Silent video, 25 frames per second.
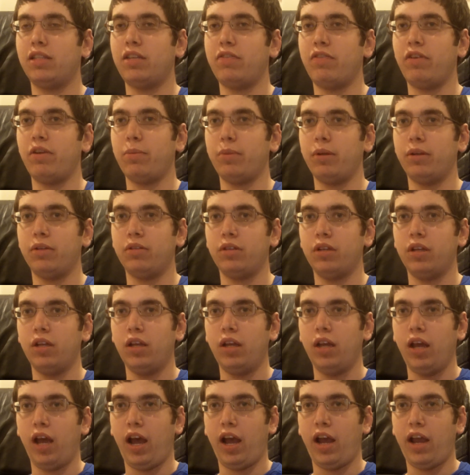sleeving, but
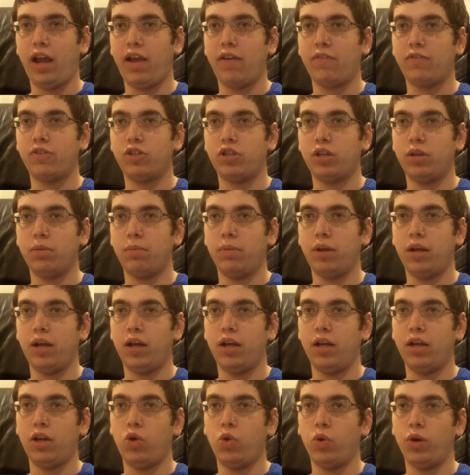I have some
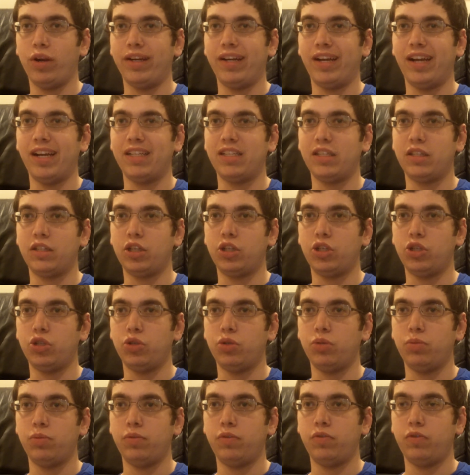organizing to
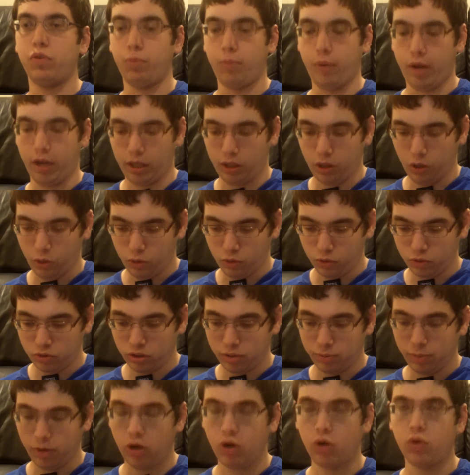do for my locals
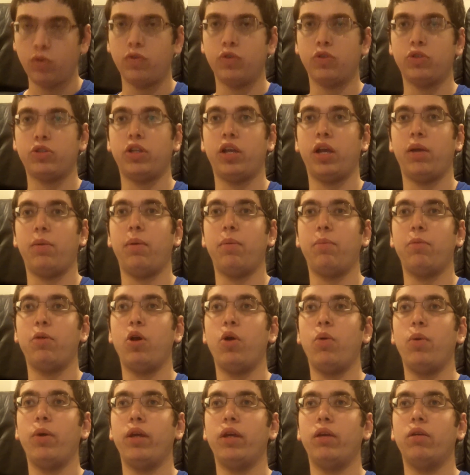tomorrow. First time I'm
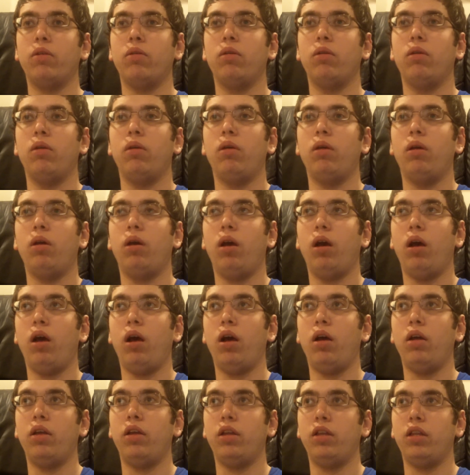going,
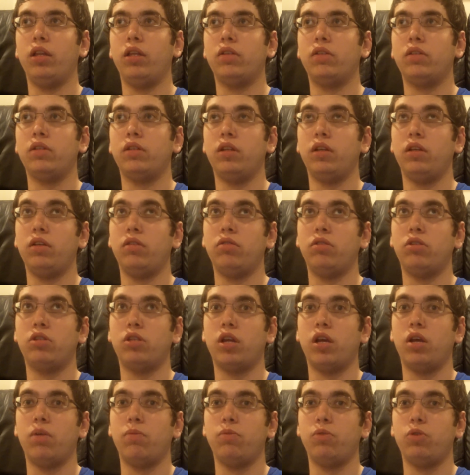unless this
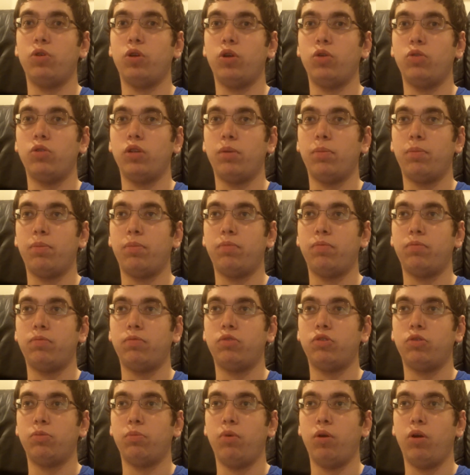goes up
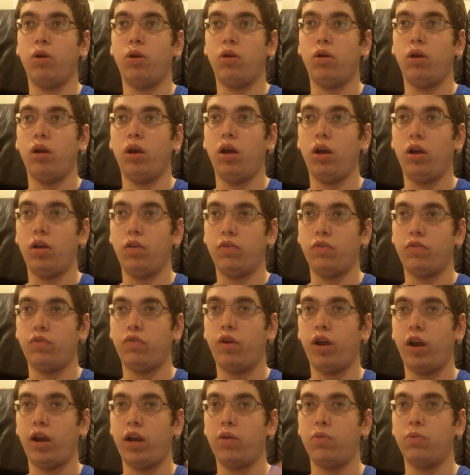tomorrow on
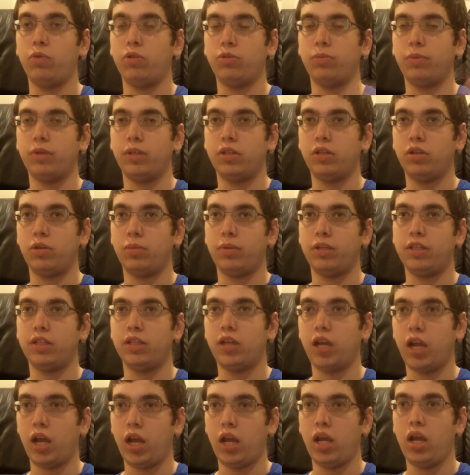Friday, which means it'll be
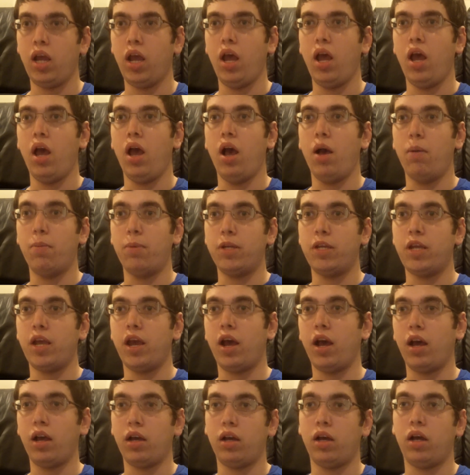today. But
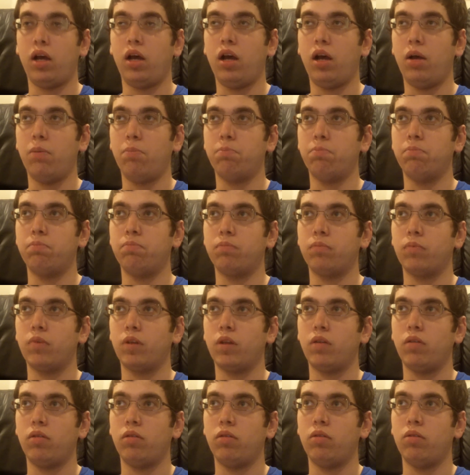yeah,
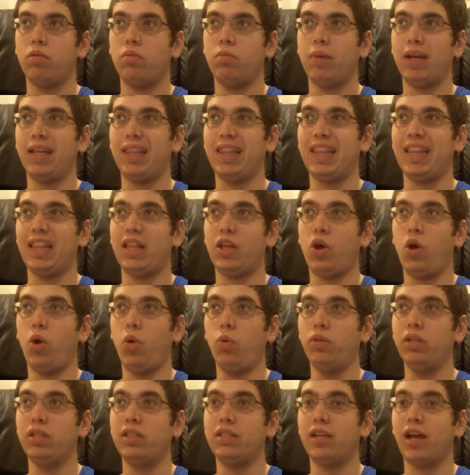my
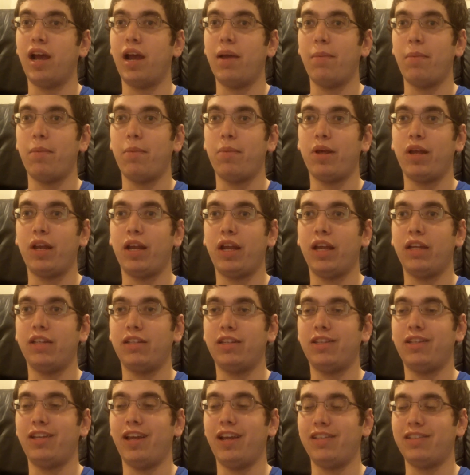only time I'm gonna get
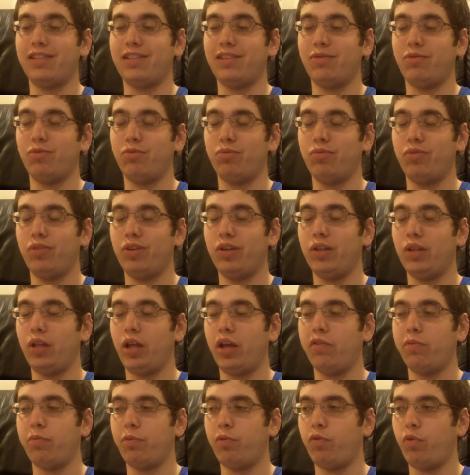to test in real
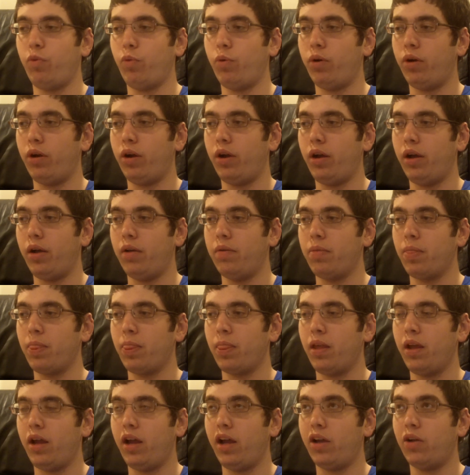life before
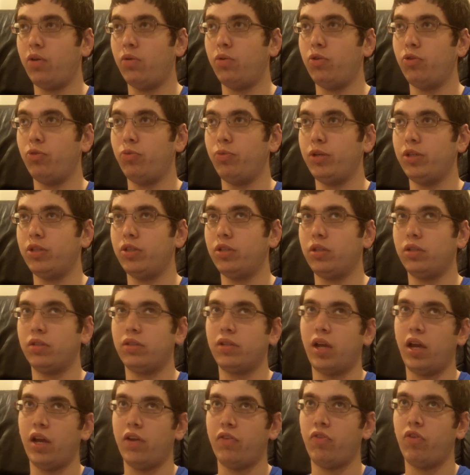I go to the regional,
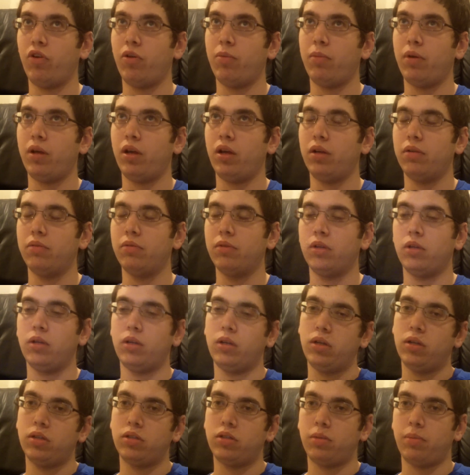aside from
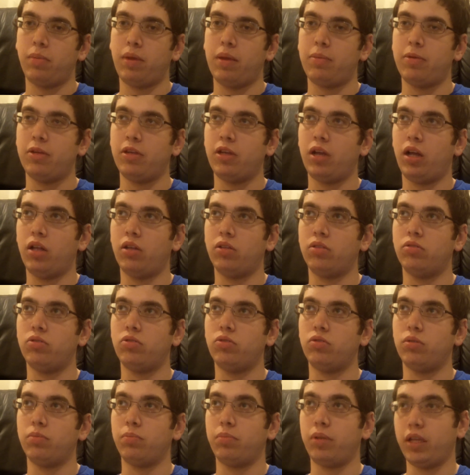so maybe I'll
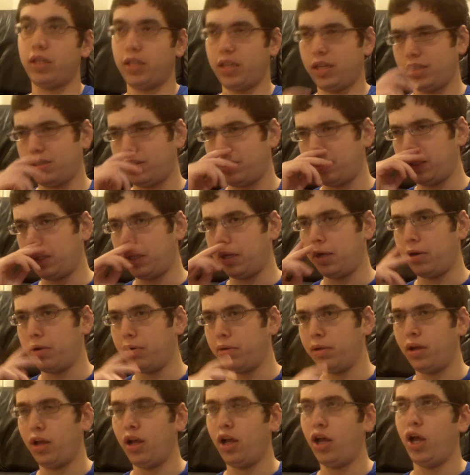do some play testing there.
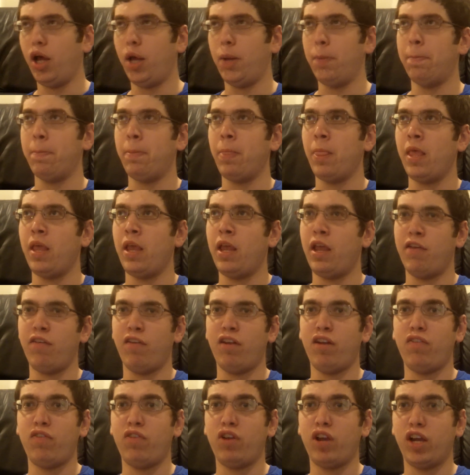If
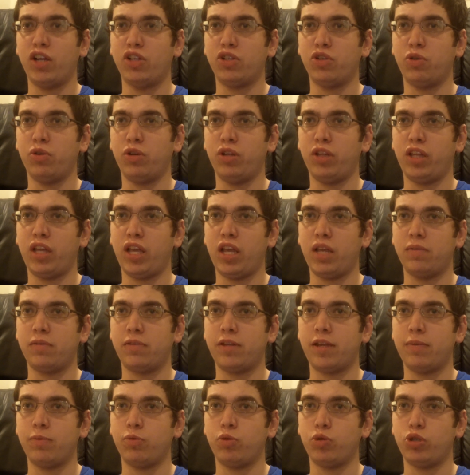any of you guys are going to the Kings
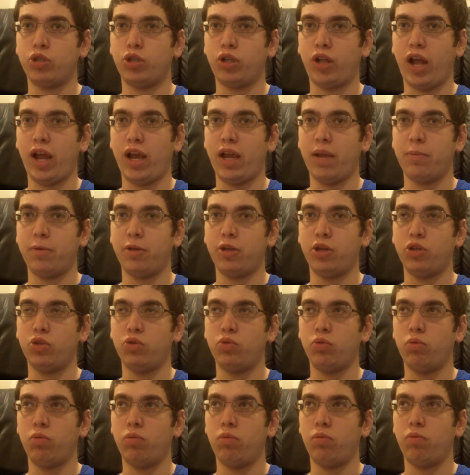Games Regional, I am going to
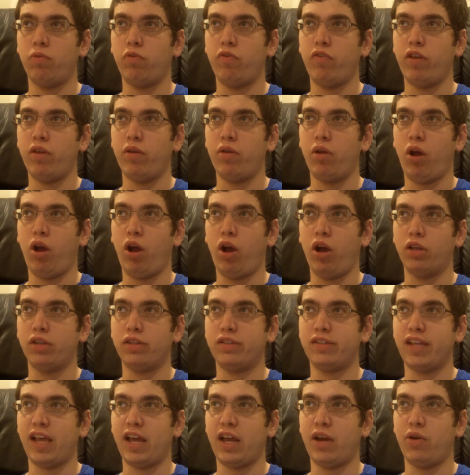do a vid
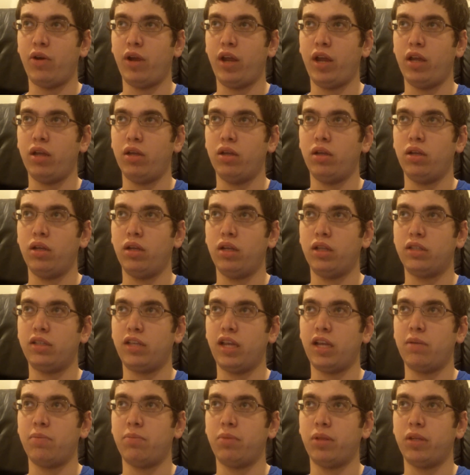on Saturday. It's
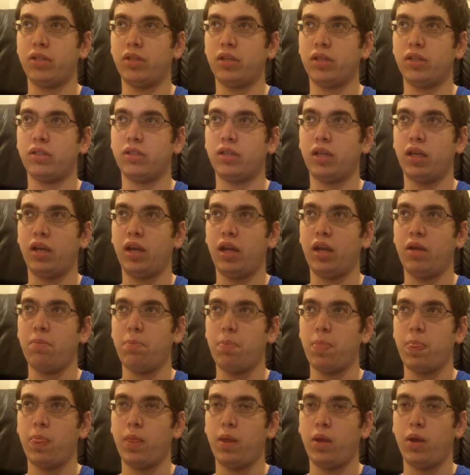taking place on Sunday.